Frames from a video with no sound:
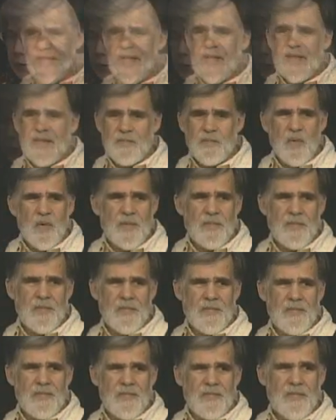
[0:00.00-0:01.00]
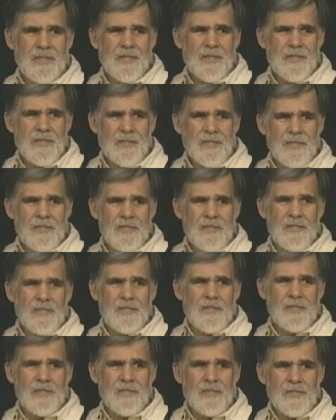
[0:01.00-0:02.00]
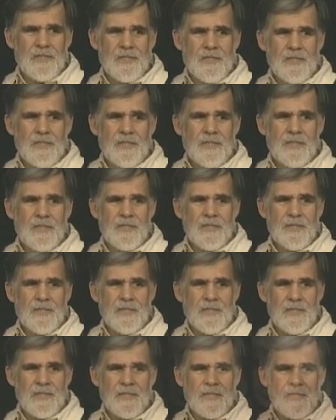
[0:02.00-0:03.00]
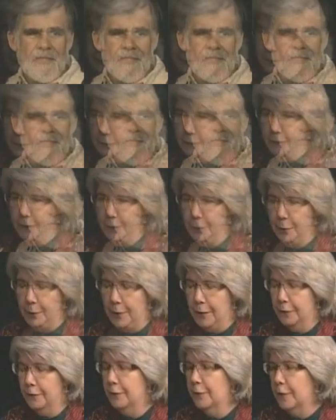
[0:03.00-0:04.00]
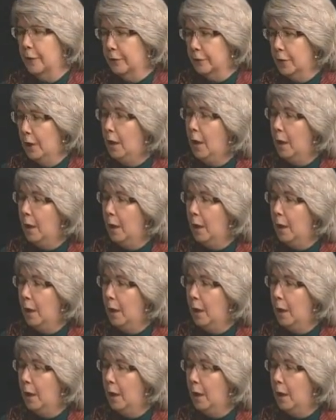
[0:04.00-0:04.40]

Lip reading: The internet was too young. It was just out of Usenet and the FidoNet stuff.